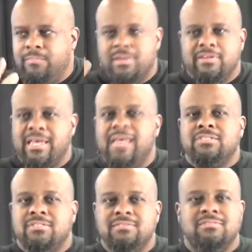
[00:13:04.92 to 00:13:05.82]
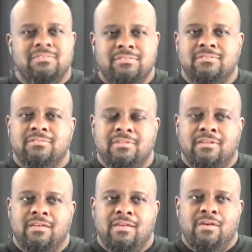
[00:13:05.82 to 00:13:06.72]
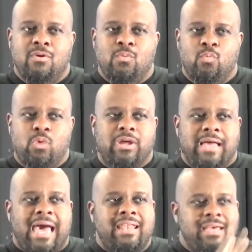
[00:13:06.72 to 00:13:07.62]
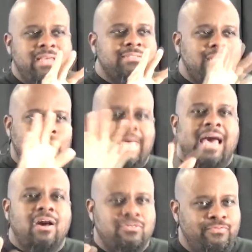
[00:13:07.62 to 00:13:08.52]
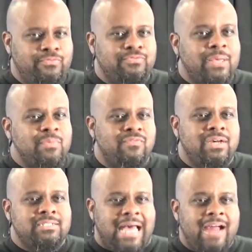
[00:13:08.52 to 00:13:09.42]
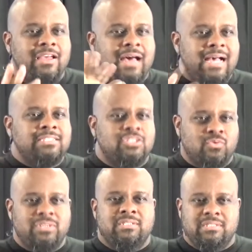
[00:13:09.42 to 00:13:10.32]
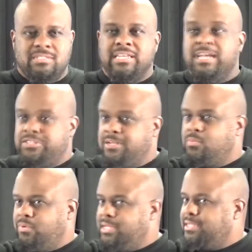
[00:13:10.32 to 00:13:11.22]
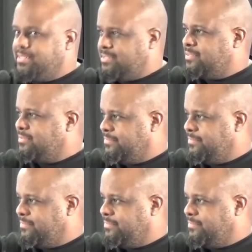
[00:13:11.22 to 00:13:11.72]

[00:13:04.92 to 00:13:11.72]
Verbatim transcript: have been occasions where God has allowed some of us our consequences to catch up with us.